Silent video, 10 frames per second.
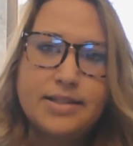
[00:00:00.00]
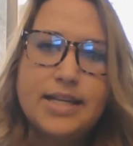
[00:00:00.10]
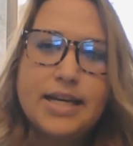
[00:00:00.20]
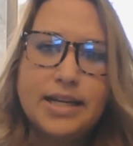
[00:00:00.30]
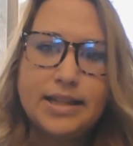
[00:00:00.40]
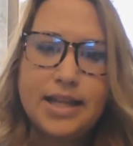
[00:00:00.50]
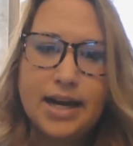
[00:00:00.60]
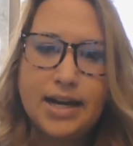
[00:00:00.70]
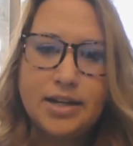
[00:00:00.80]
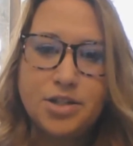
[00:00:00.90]
Taking
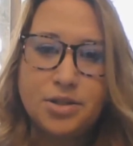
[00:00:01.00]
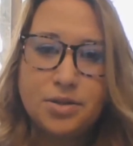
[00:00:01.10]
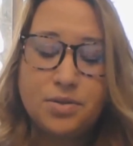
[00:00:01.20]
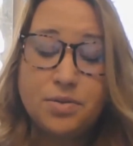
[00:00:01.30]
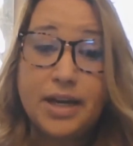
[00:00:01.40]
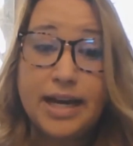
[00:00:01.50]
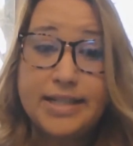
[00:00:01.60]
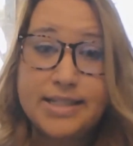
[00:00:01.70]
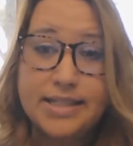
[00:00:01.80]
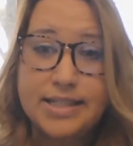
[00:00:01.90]
that to
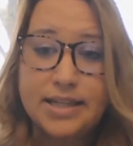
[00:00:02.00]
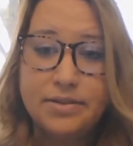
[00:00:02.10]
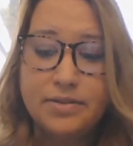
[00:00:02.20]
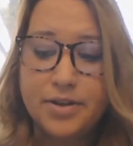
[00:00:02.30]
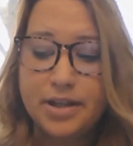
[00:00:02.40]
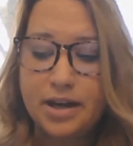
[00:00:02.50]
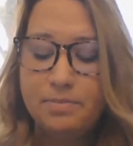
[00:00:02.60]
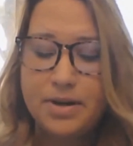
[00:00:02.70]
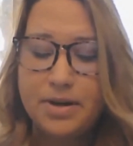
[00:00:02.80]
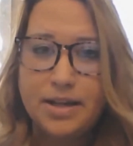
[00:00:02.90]
Kensington for the
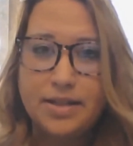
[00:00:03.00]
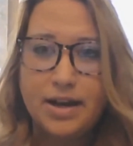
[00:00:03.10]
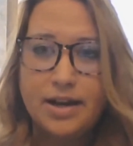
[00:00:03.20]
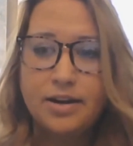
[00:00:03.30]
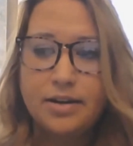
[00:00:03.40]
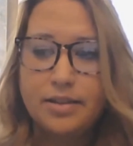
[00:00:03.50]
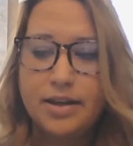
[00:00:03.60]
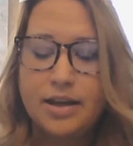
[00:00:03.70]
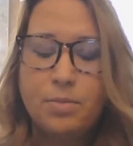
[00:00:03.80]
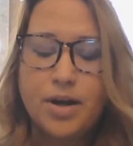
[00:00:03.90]
company that I
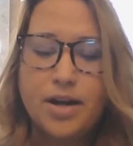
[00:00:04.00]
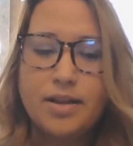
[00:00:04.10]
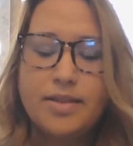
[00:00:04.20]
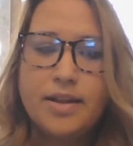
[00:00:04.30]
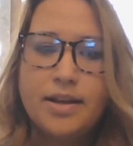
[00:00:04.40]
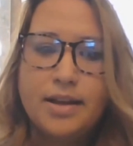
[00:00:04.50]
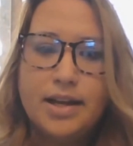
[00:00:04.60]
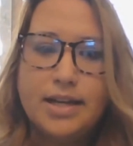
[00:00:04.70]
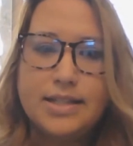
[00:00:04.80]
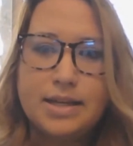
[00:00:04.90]
currently am with,
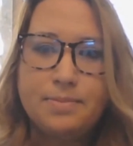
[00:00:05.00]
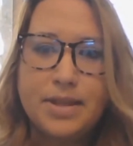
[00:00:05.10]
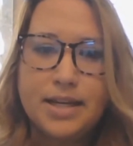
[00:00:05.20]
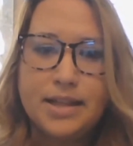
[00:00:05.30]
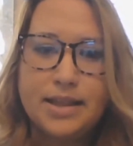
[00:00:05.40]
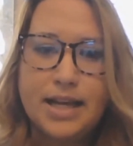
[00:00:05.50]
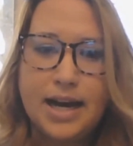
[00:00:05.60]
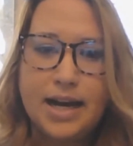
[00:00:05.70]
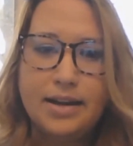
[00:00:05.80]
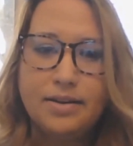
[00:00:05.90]
it's something
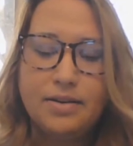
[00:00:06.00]
that